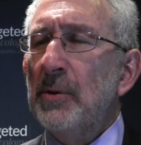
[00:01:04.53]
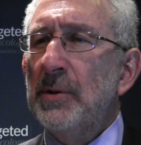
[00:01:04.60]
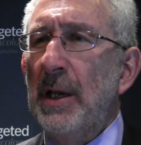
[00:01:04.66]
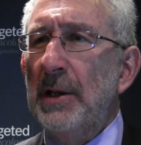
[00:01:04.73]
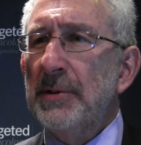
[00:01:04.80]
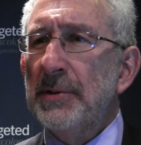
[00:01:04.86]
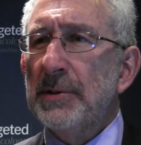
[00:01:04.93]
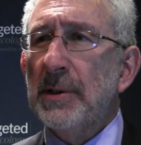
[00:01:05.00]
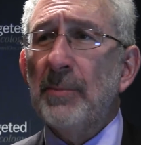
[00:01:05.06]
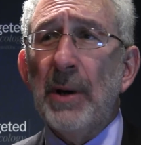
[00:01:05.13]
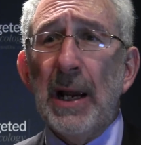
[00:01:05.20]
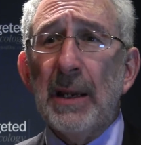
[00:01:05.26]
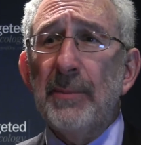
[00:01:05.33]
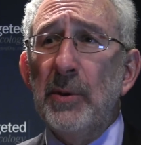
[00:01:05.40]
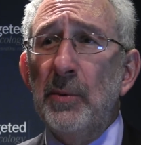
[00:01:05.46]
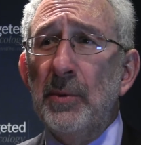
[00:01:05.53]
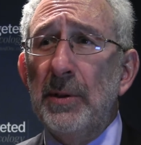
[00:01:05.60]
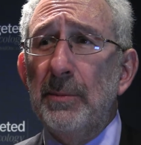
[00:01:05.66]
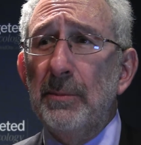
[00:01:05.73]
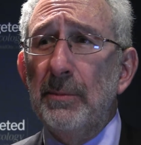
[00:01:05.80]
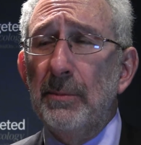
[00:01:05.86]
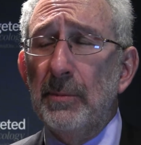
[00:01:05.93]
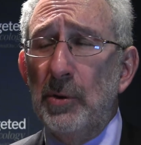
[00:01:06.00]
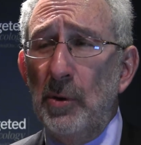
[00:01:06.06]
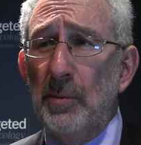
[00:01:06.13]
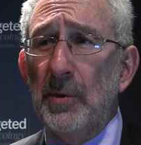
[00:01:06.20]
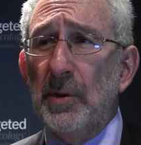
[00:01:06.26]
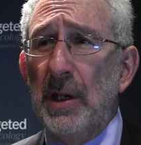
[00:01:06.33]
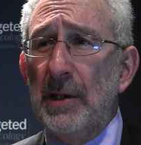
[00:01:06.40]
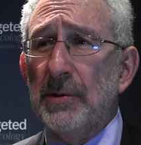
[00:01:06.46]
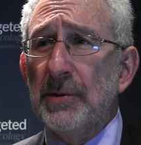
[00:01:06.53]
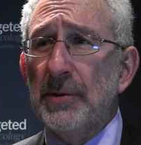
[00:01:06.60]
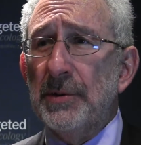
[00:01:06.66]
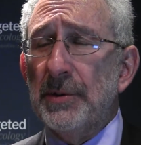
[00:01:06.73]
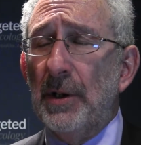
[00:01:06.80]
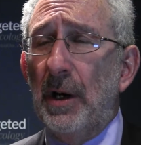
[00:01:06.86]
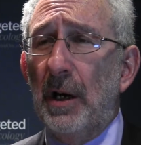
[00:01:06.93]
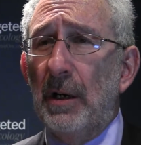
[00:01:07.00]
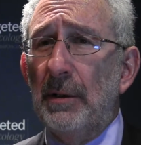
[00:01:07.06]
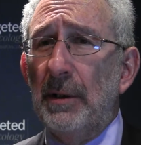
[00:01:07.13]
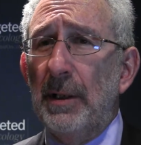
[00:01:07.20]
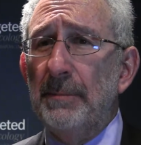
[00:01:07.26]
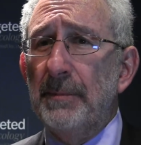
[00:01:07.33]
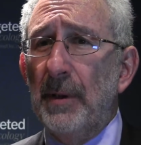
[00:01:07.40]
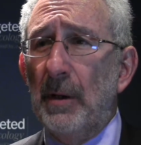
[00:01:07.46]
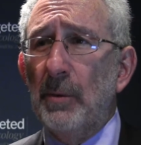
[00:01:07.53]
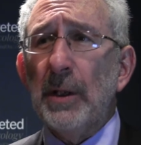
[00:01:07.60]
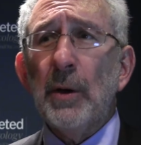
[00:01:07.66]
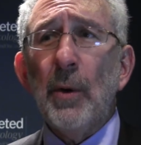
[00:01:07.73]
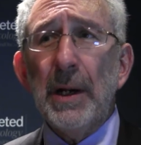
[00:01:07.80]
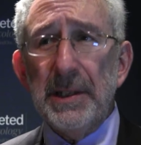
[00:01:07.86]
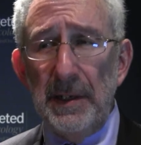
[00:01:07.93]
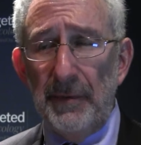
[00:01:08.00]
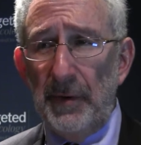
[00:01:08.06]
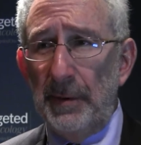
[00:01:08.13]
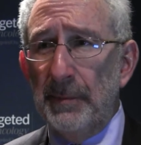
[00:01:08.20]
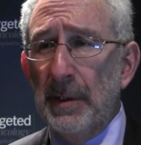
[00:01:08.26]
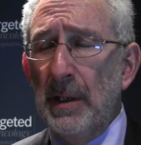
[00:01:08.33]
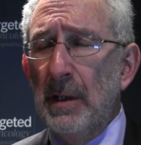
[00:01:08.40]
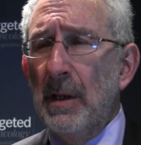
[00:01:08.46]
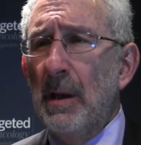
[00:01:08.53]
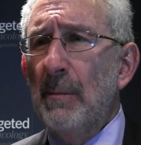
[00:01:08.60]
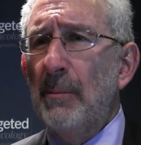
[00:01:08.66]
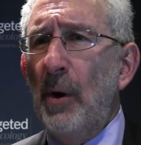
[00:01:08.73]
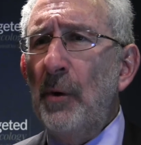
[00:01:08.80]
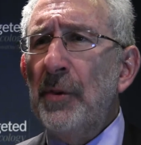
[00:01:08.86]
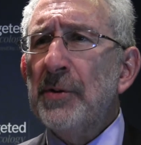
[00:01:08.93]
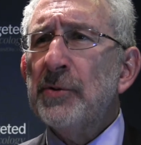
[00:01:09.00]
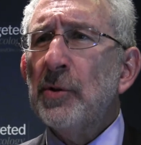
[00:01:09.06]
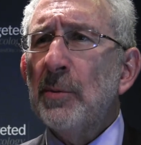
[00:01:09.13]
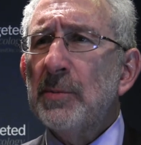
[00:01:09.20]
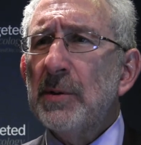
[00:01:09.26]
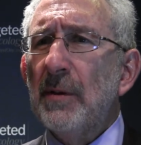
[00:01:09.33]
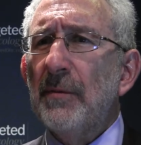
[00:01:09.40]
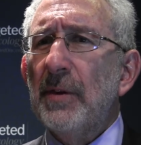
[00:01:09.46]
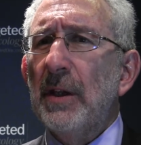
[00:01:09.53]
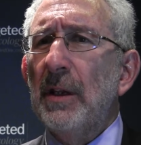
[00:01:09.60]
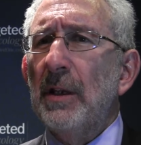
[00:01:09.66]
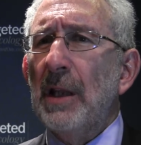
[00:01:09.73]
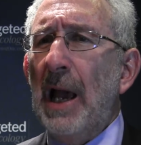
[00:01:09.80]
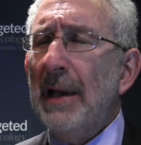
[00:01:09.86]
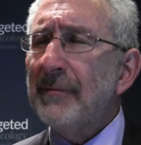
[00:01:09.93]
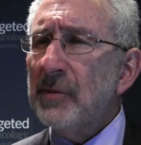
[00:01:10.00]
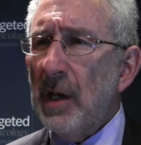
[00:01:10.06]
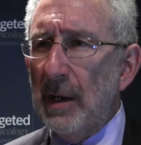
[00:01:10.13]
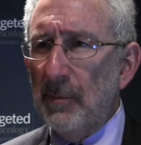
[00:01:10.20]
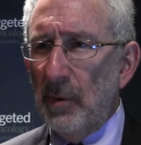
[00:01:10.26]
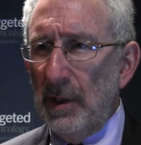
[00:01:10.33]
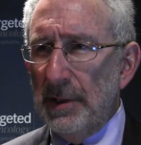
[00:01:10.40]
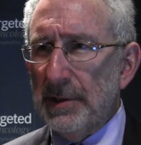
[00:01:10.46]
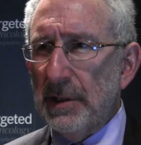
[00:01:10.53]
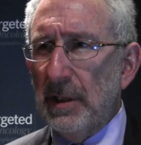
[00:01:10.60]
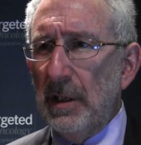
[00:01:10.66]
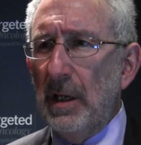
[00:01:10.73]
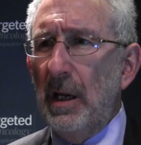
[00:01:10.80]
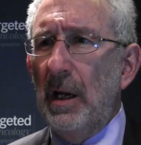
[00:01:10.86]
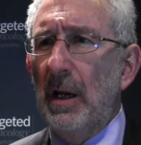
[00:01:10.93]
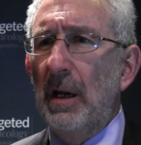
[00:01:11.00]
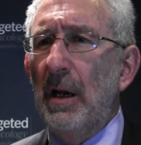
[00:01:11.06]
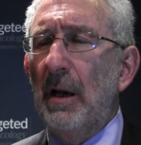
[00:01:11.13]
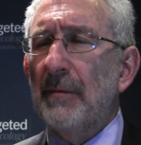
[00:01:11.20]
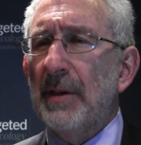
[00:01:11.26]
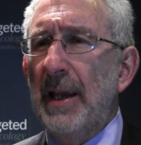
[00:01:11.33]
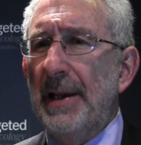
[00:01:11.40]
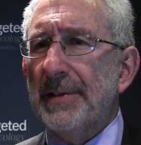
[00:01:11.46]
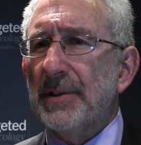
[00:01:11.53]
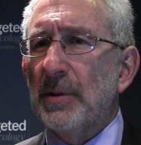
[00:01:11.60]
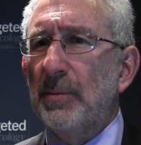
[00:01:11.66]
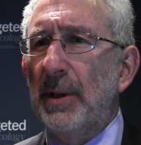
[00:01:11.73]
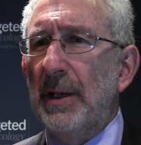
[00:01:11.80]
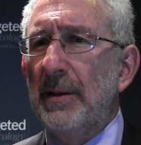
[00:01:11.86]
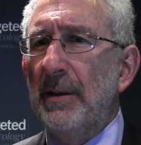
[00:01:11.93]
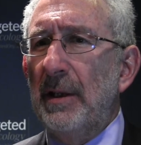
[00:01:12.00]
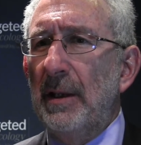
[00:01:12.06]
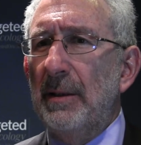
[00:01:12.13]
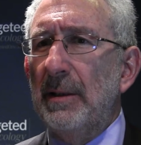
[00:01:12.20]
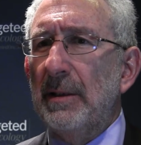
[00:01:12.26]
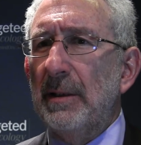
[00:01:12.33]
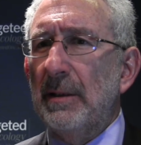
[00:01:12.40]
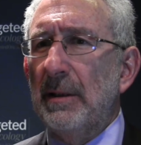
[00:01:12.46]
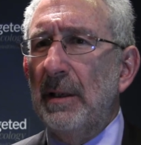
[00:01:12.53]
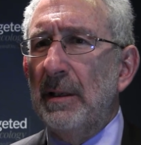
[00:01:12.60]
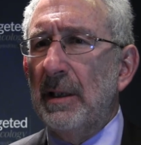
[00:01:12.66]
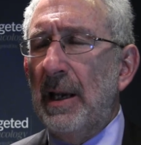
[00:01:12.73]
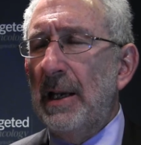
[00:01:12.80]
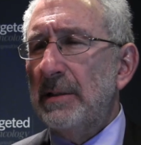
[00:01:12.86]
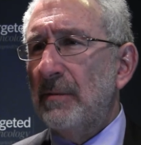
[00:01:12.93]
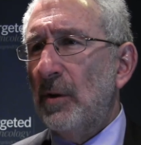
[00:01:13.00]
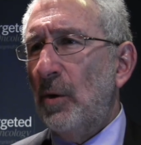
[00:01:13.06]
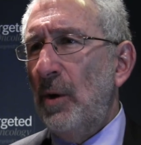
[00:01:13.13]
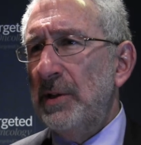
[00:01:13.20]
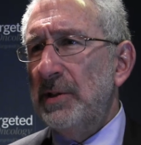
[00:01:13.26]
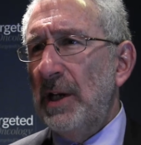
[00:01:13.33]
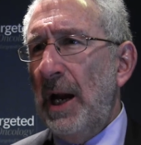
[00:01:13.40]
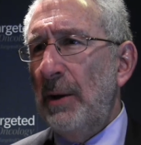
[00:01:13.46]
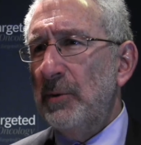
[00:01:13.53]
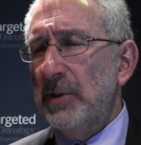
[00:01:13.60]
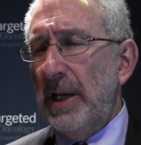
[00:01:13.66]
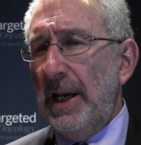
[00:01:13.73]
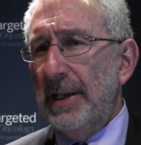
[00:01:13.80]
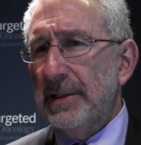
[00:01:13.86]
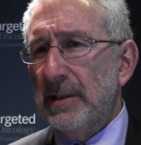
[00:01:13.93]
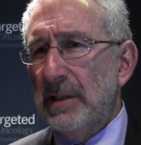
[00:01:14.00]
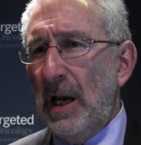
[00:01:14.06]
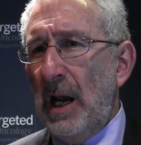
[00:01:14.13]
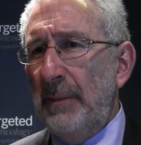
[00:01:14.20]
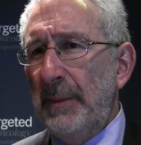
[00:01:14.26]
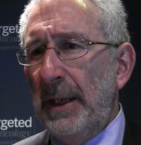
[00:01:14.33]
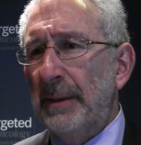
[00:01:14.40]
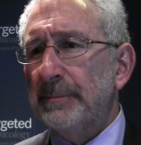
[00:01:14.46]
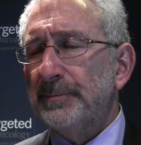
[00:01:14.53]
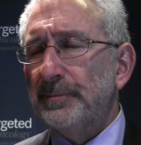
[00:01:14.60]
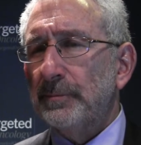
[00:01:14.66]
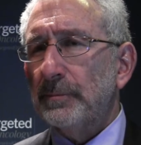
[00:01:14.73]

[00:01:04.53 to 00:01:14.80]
mutations and BRCA 2 mutations are, um, are really quite different, both in terms of the lifetime risk uh, of cancer, but in, in, in the case of the question I was asked, timing